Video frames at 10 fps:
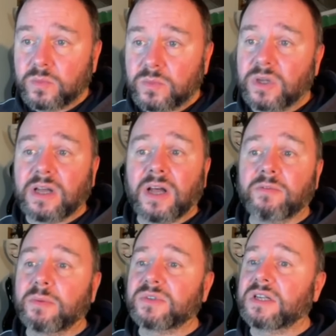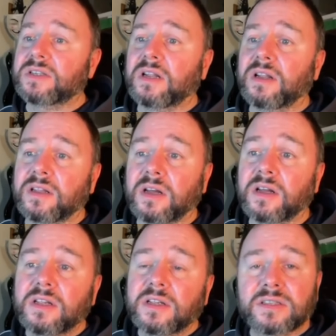We can't represent 10 like that
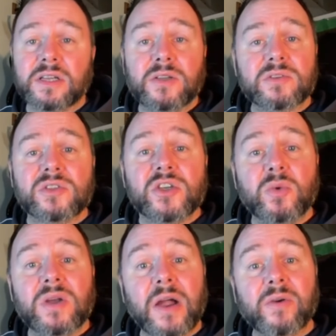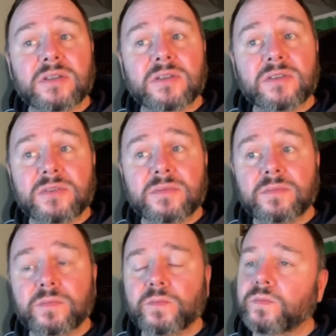because that uses 2 characters.
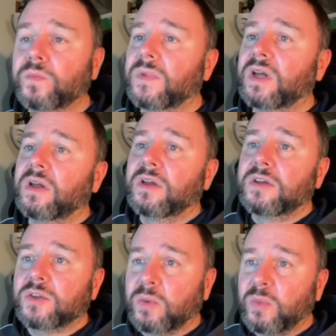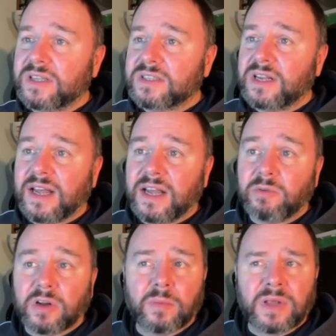So when we get to 9, we've got
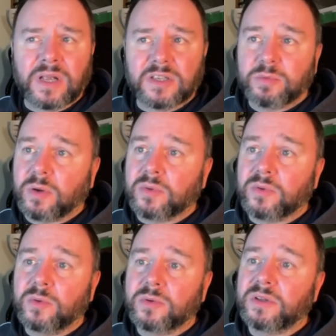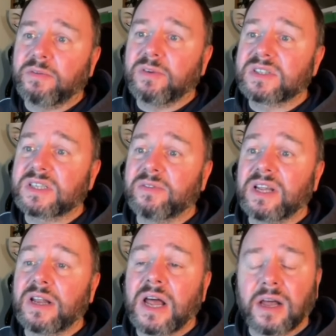a major problem. Not 1, 2, 3, 4, 5, 6, 7, 8,
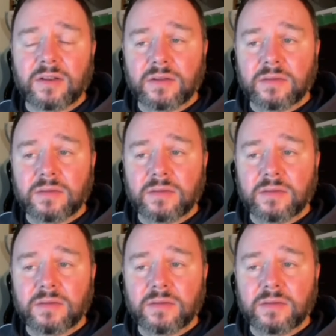9.